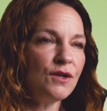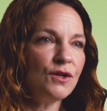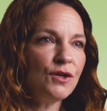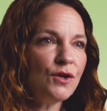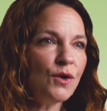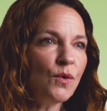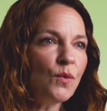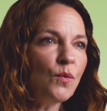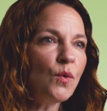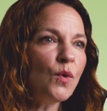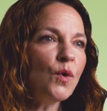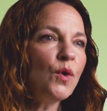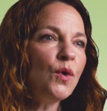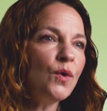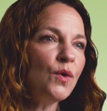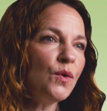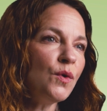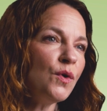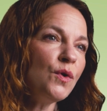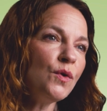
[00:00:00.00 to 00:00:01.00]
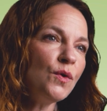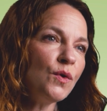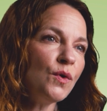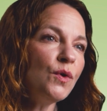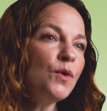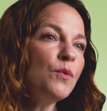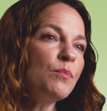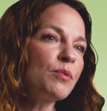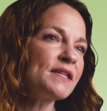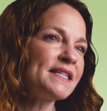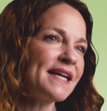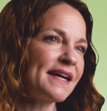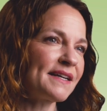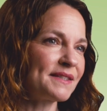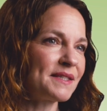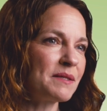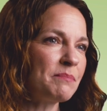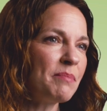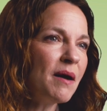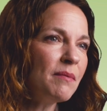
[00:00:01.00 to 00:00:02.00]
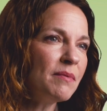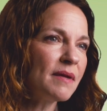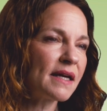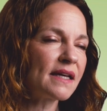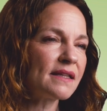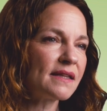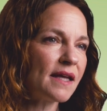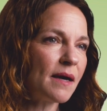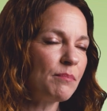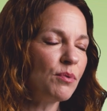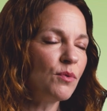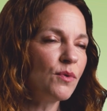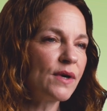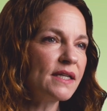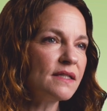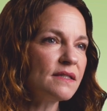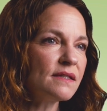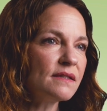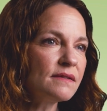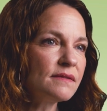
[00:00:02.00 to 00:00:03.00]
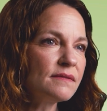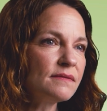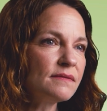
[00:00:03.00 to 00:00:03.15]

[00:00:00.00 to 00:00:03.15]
who protects the public at that point?